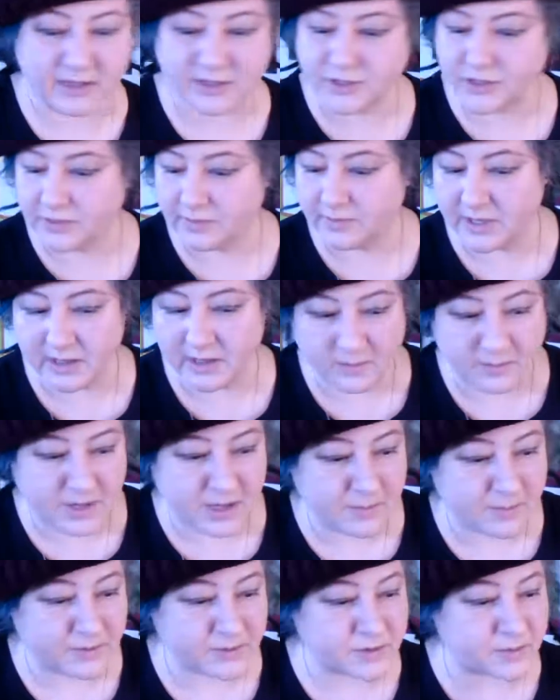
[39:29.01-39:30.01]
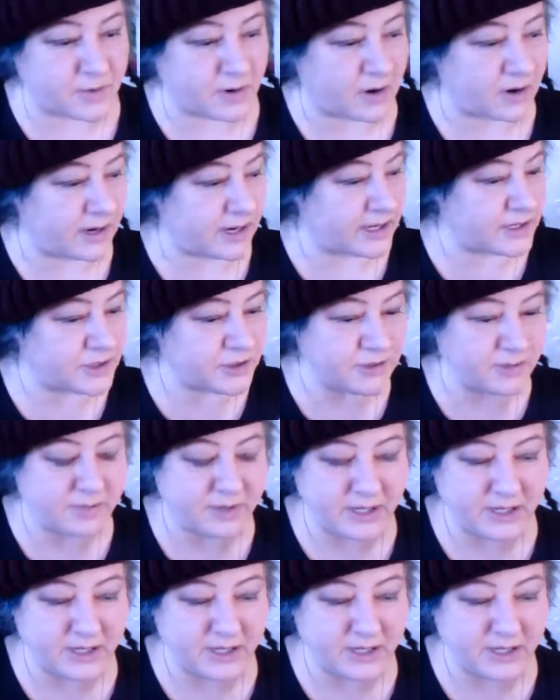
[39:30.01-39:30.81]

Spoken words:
it should be the People's Party, it should